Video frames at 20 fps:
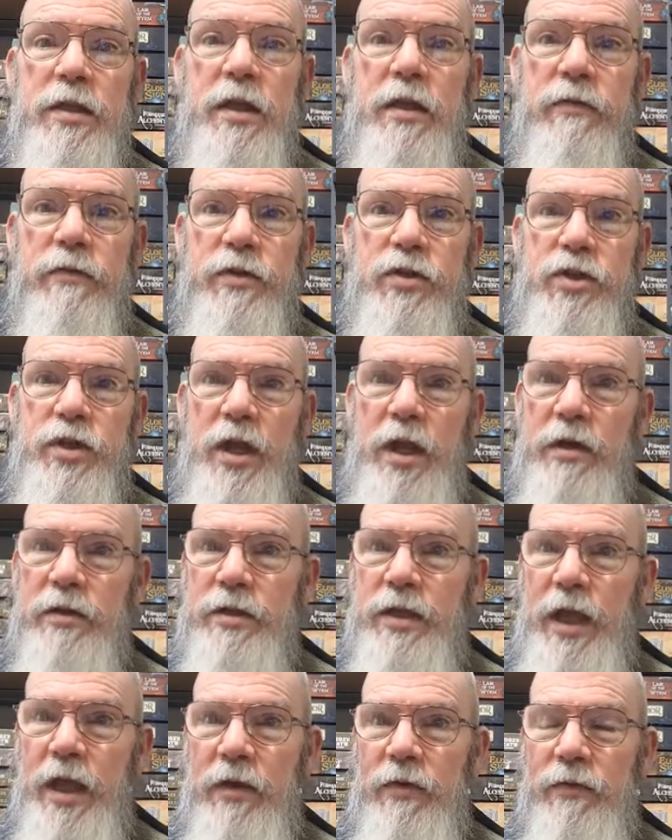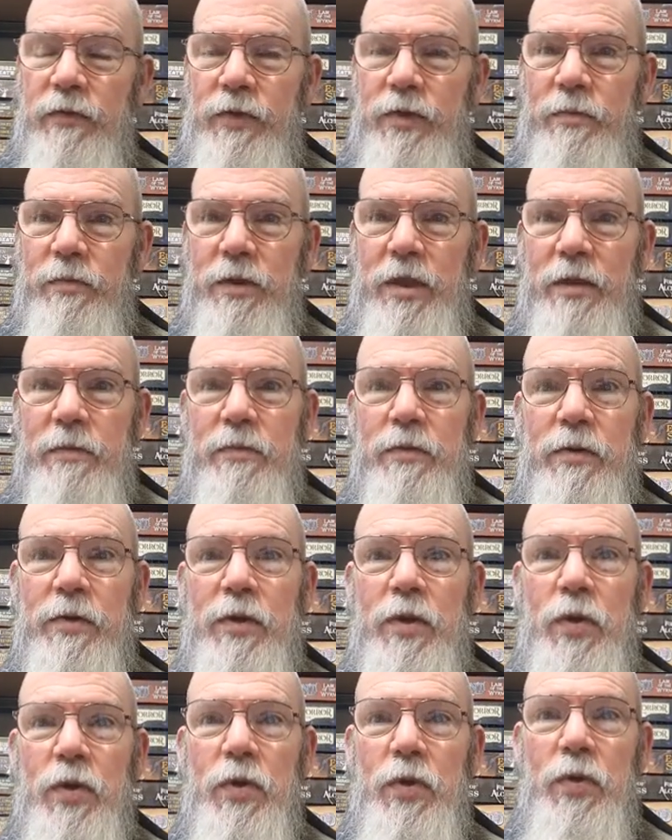to give a shout out for the
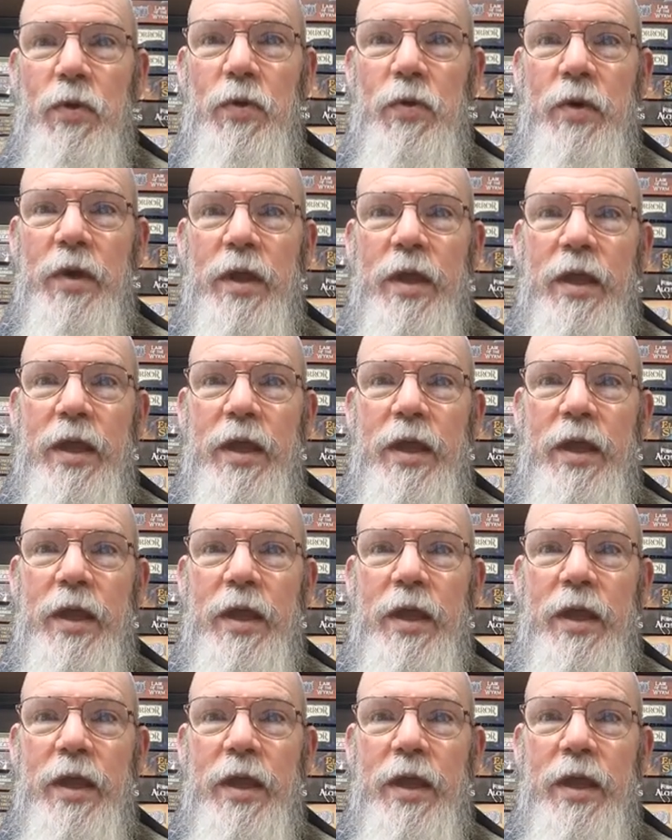people who